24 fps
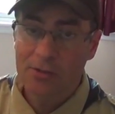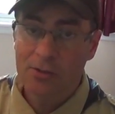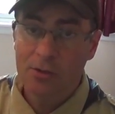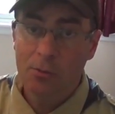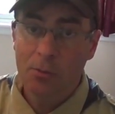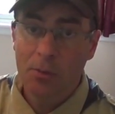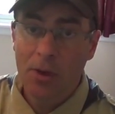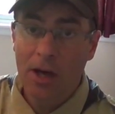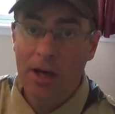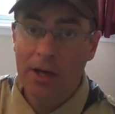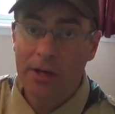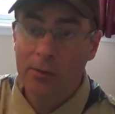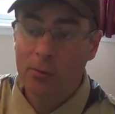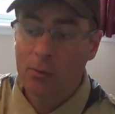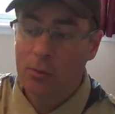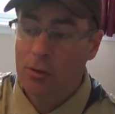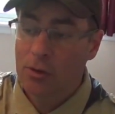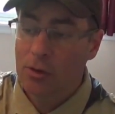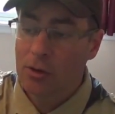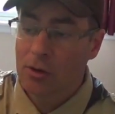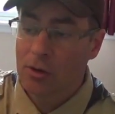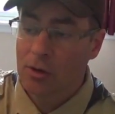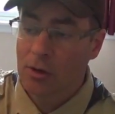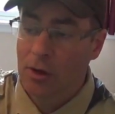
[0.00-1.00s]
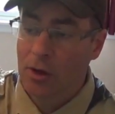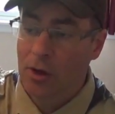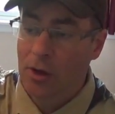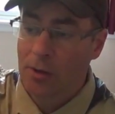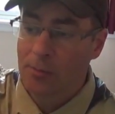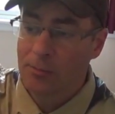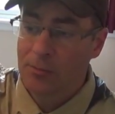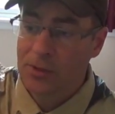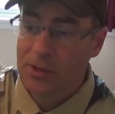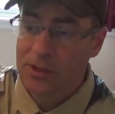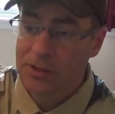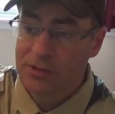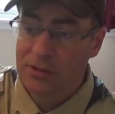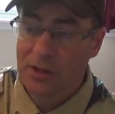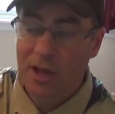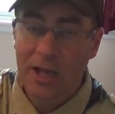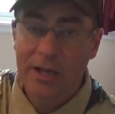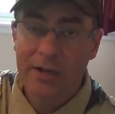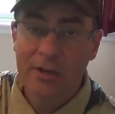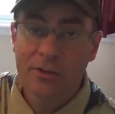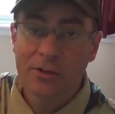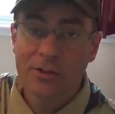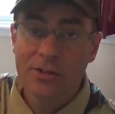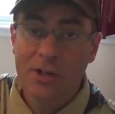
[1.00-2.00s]
So mine were these
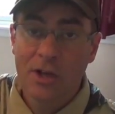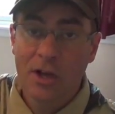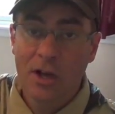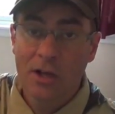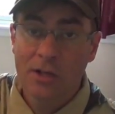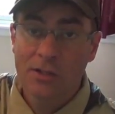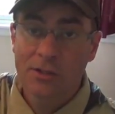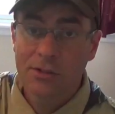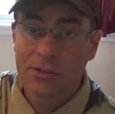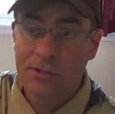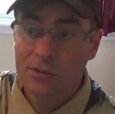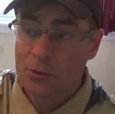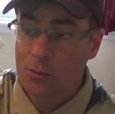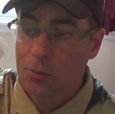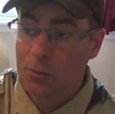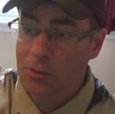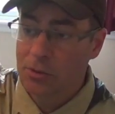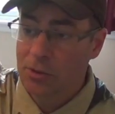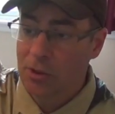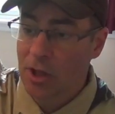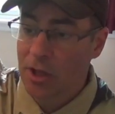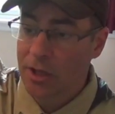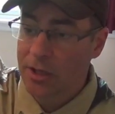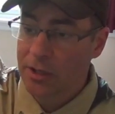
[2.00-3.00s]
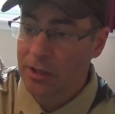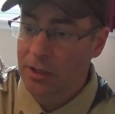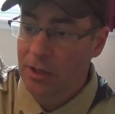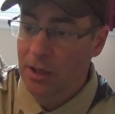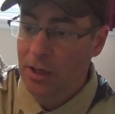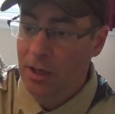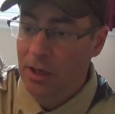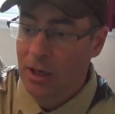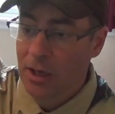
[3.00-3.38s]
liner socks, super light.